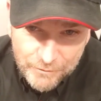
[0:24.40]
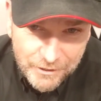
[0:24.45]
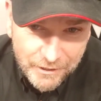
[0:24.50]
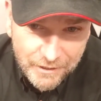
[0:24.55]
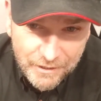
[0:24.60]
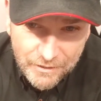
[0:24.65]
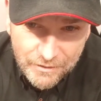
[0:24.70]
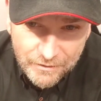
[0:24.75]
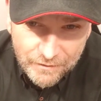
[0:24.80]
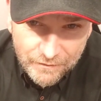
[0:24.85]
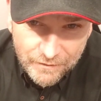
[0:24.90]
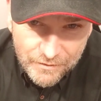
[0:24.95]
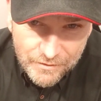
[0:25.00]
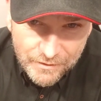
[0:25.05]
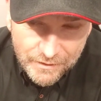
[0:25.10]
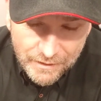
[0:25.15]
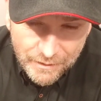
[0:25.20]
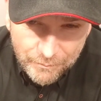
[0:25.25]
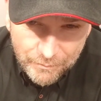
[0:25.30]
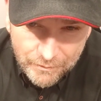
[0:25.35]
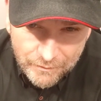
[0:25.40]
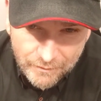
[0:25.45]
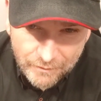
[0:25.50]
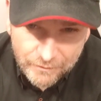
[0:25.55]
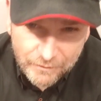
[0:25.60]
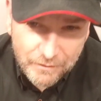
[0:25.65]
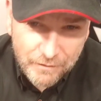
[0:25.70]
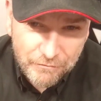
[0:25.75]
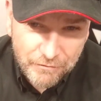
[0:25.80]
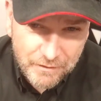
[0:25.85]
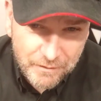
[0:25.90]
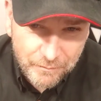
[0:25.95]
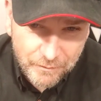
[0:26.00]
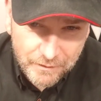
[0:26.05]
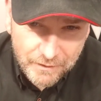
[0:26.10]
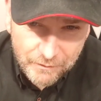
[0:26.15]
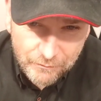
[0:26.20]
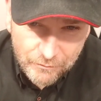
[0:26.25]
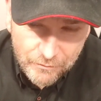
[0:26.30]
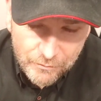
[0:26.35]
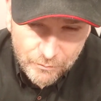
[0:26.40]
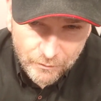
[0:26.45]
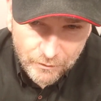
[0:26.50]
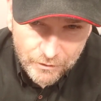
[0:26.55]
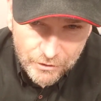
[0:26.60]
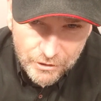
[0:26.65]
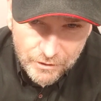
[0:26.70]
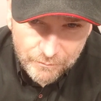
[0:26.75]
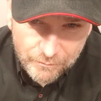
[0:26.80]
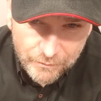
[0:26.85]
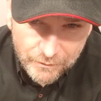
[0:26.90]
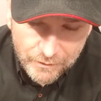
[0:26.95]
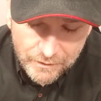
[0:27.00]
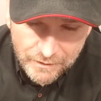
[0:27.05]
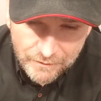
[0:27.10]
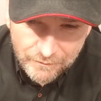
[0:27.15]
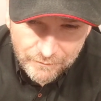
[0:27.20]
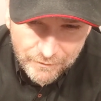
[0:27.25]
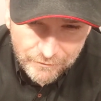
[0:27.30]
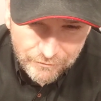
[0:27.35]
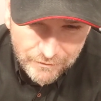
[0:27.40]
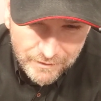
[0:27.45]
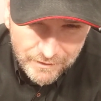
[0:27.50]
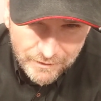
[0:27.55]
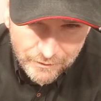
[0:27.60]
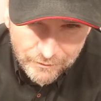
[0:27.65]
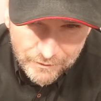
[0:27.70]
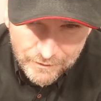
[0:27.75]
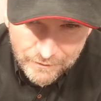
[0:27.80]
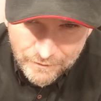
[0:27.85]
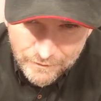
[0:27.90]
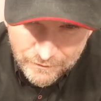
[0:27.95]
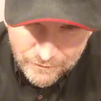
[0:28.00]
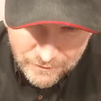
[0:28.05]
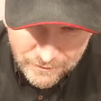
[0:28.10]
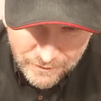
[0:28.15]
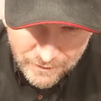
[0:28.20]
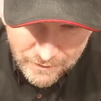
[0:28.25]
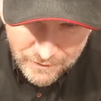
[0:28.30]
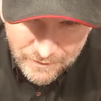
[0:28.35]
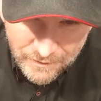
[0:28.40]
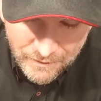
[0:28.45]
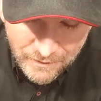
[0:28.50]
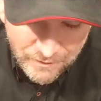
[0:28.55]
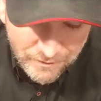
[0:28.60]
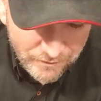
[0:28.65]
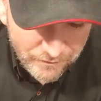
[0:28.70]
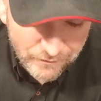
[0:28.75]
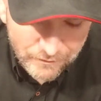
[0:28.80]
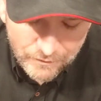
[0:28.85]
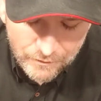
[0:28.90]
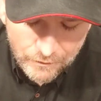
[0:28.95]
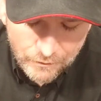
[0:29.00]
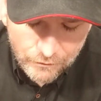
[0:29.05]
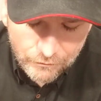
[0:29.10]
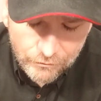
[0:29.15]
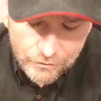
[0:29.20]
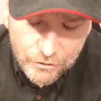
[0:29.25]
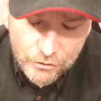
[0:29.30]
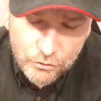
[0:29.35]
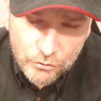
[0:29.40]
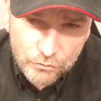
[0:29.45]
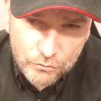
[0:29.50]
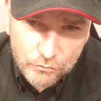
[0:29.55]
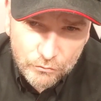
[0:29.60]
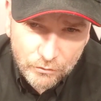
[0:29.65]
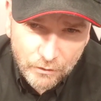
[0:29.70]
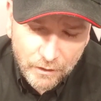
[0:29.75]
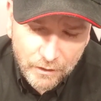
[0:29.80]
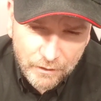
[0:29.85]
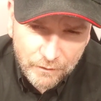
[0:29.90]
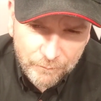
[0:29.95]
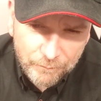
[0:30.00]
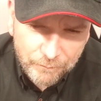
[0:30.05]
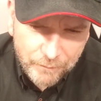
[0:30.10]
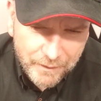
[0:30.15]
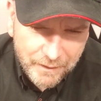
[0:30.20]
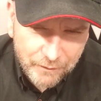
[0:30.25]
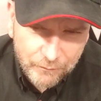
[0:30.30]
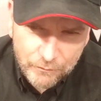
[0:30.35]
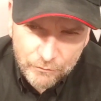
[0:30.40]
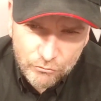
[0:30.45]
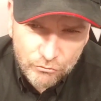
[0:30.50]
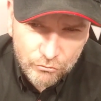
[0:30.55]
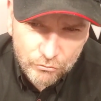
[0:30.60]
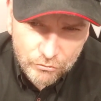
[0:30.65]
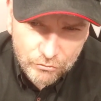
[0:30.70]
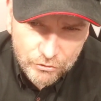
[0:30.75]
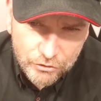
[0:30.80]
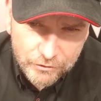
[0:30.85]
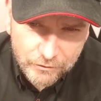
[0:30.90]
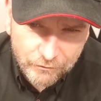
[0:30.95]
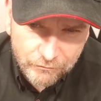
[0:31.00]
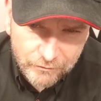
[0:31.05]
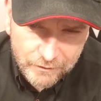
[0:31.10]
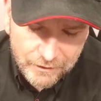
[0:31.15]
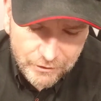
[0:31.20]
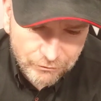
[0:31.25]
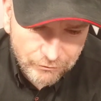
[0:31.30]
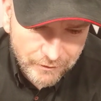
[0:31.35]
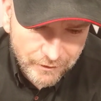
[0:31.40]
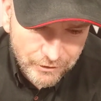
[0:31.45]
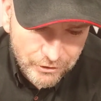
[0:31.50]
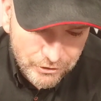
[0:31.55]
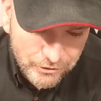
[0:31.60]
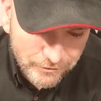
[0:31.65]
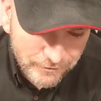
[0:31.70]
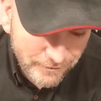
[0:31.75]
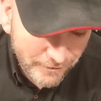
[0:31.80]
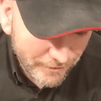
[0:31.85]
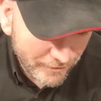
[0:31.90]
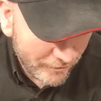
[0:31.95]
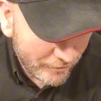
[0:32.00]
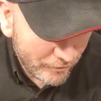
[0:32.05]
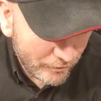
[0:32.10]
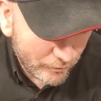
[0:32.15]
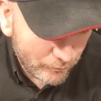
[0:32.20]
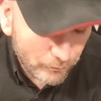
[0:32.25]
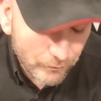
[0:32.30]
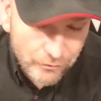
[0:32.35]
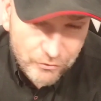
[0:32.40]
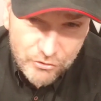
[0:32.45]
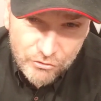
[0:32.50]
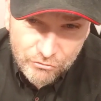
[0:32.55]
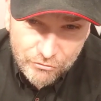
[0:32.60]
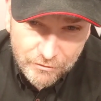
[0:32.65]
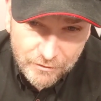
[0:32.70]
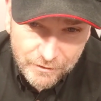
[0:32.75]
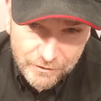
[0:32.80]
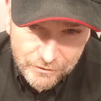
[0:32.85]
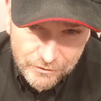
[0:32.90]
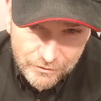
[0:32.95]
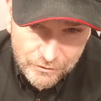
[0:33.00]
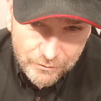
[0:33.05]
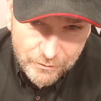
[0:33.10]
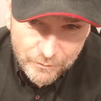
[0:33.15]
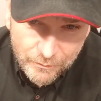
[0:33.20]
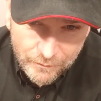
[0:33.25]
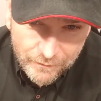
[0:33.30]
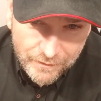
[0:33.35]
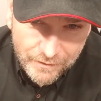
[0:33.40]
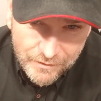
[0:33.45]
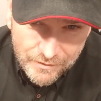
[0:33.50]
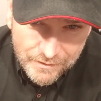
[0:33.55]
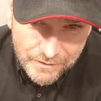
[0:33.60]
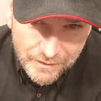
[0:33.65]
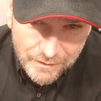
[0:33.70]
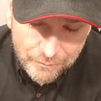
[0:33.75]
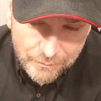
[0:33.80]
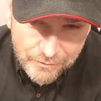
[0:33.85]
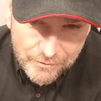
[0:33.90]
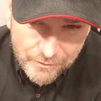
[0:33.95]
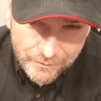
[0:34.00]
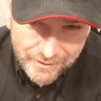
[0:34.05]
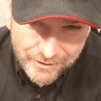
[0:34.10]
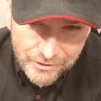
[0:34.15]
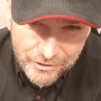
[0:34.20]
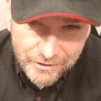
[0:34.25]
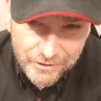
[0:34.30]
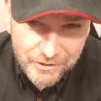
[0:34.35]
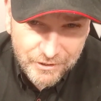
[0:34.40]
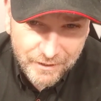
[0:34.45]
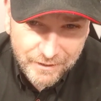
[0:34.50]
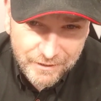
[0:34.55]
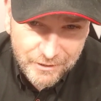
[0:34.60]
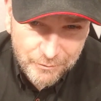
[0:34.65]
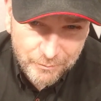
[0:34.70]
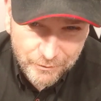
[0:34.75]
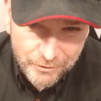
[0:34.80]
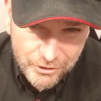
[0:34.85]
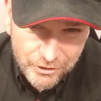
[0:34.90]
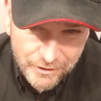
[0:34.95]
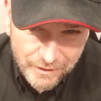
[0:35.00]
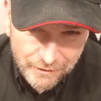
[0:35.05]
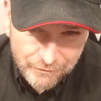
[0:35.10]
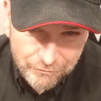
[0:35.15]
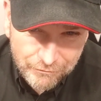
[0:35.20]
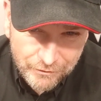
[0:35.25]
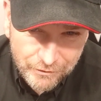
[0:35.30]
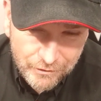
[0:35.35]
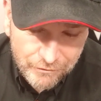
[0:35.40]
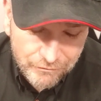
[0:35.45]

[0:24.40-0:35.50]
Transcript: I'm changing this tip, I don't know if anybody was watching, but in the video I did the other day, the Corey Jewel power draw shot recreation, I was struggling to do it with this tip, so I actually changed my shaft